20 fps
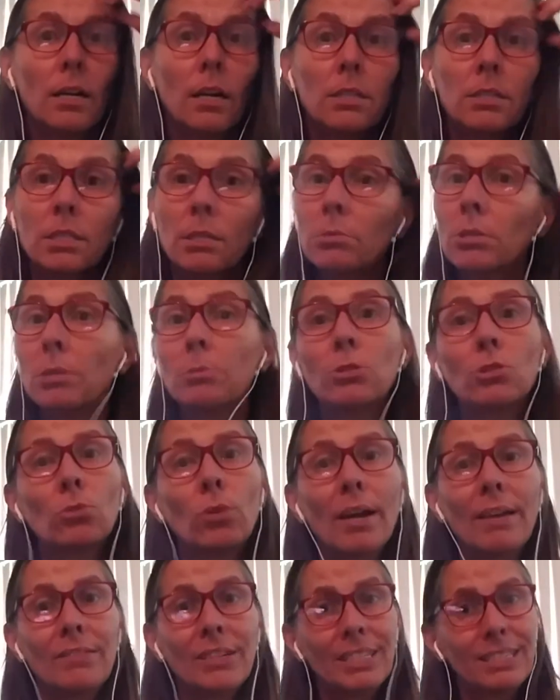Sometimes you'll
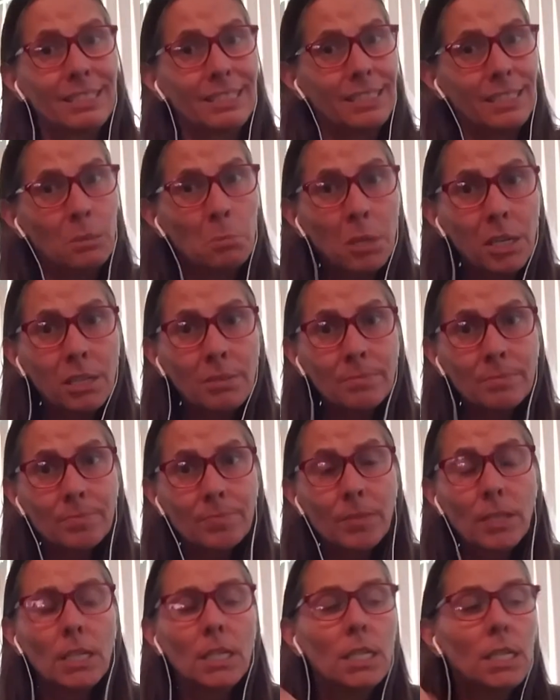have eczema.
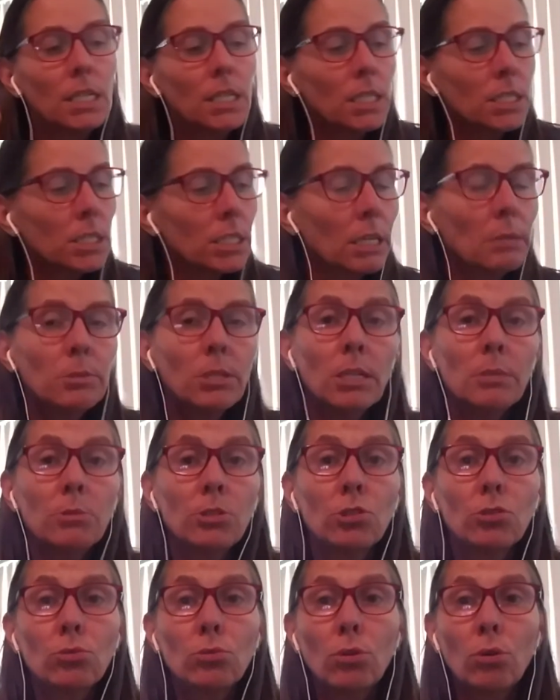
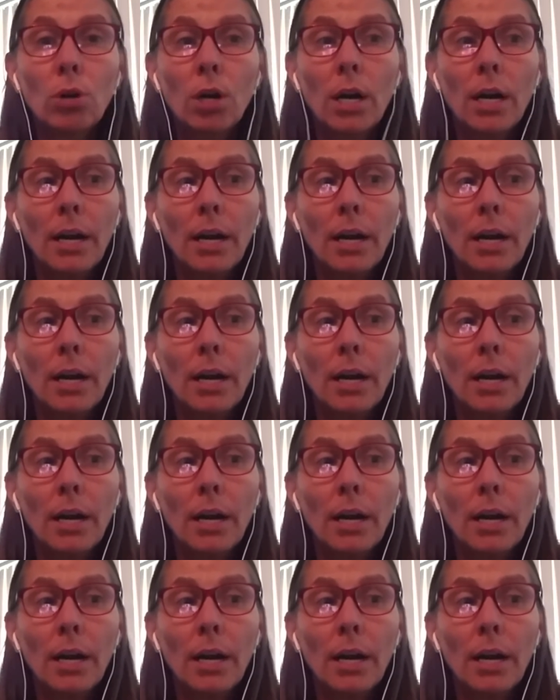Sometimes you'll